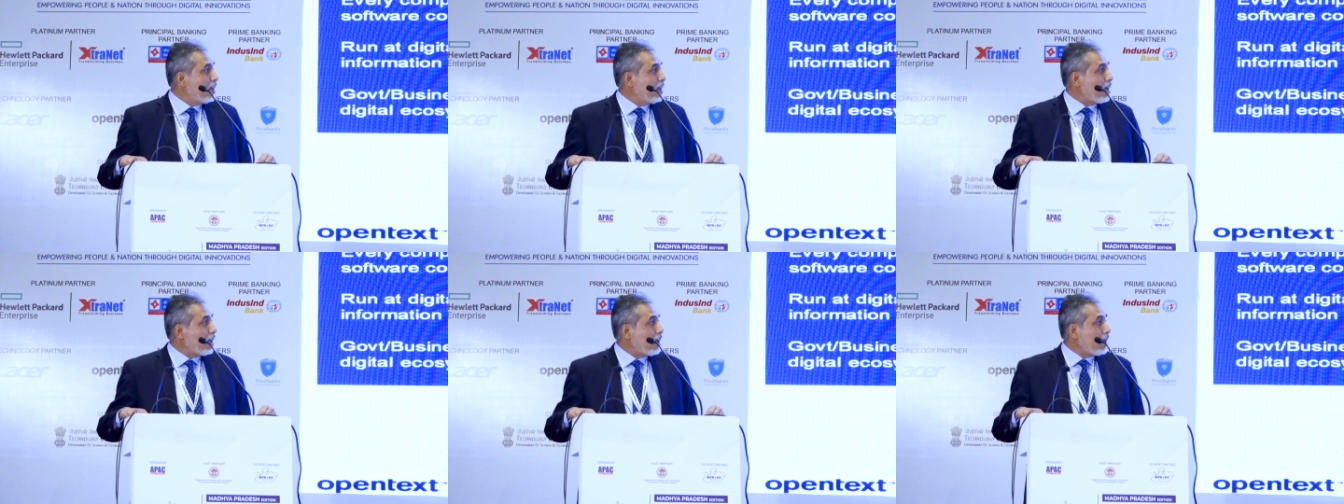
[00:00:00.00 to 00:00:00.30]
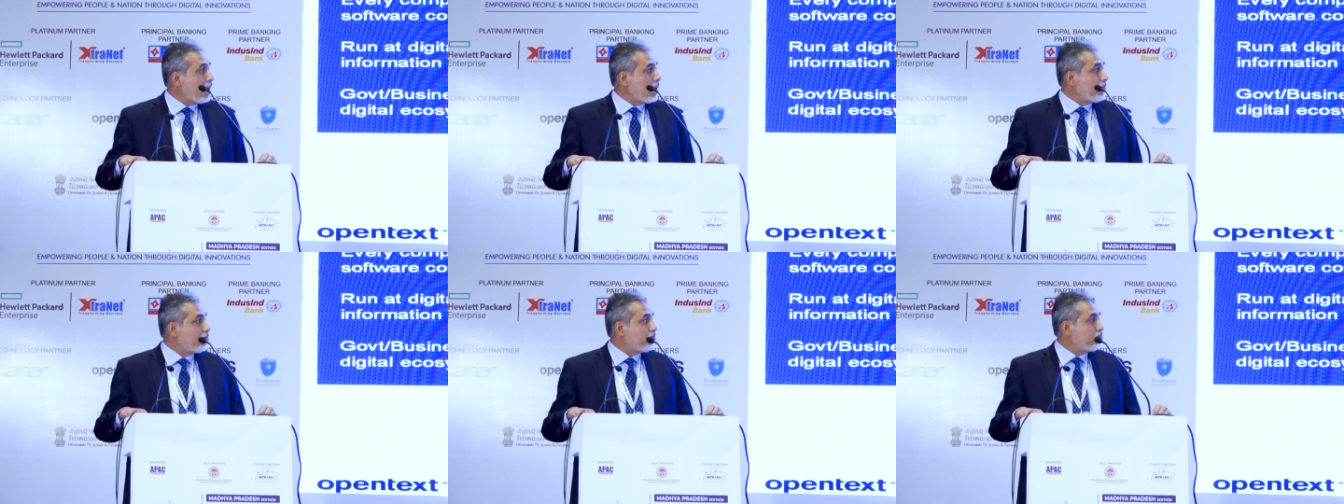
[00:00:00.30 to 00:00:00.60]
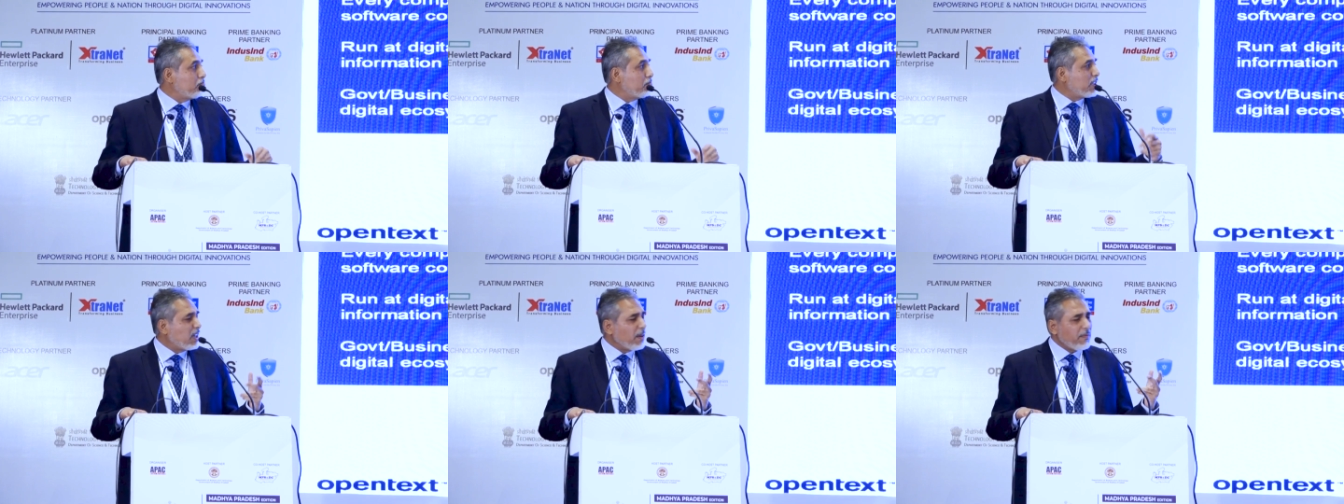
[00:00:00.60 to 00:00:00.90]
Uh,
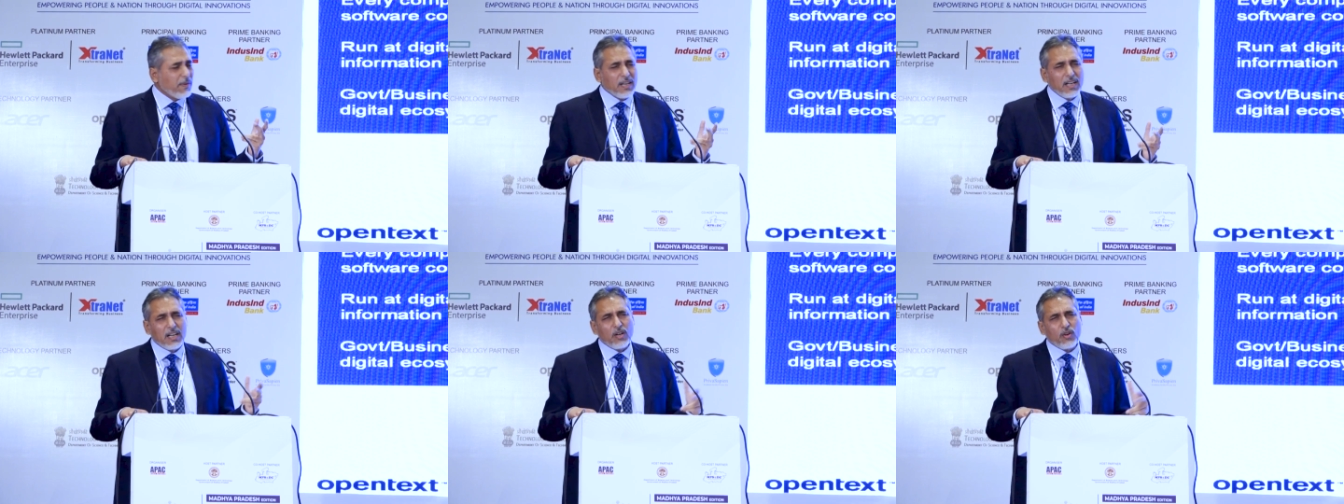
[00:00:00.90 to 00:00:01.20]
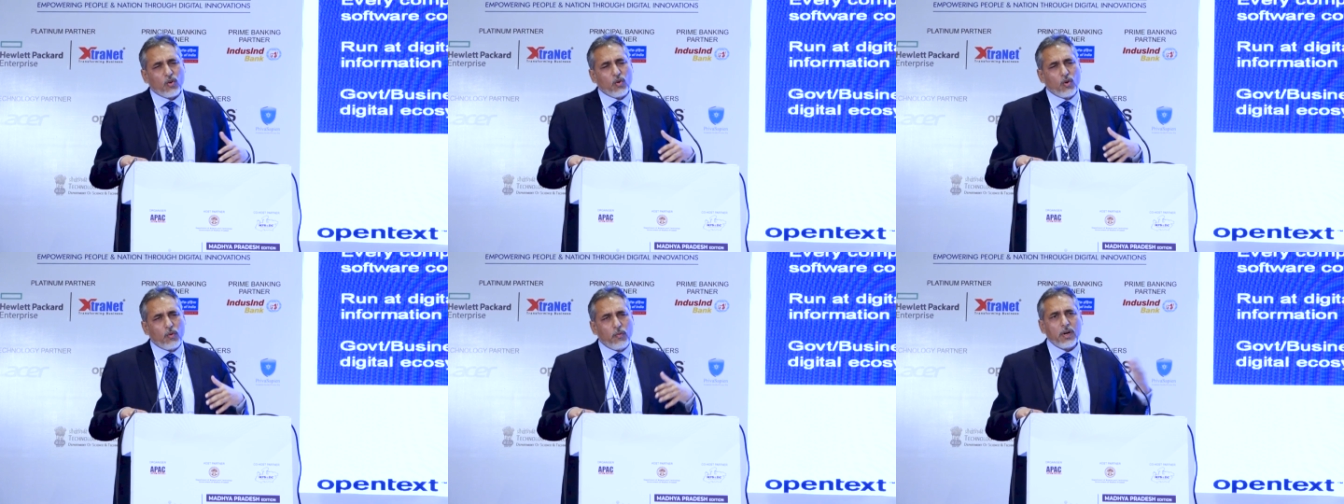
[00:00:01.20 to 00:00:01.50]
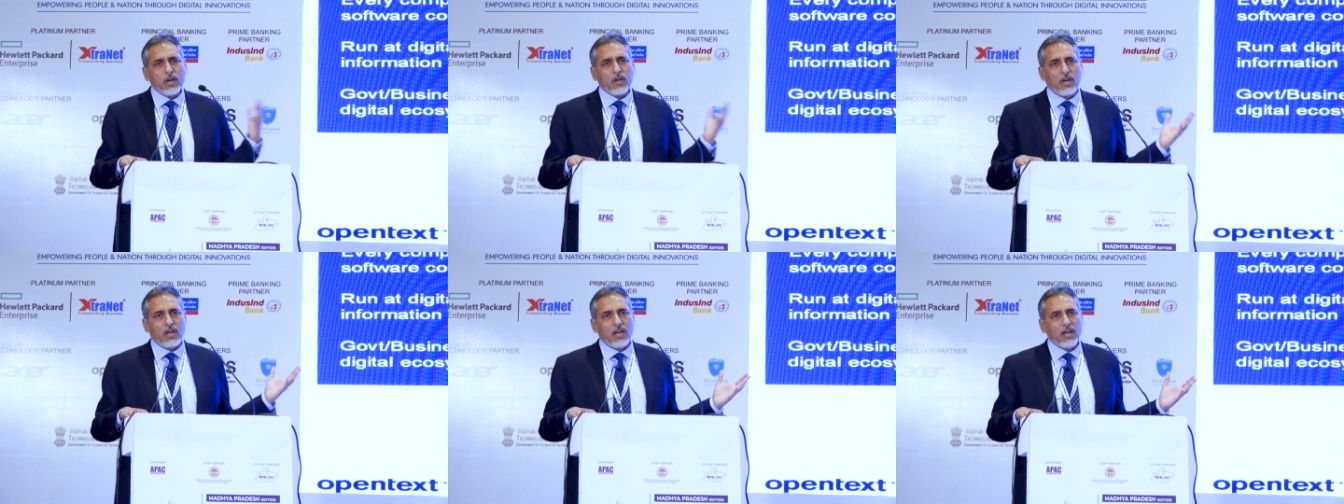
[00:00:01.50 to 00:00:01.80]
definitely
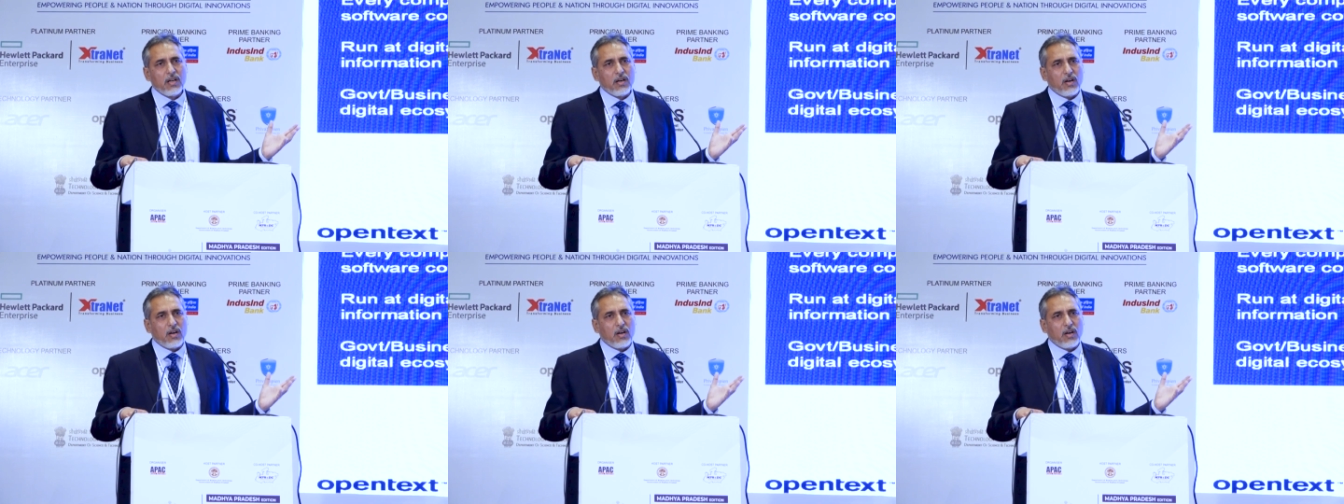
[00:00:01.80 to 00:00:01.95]
overall,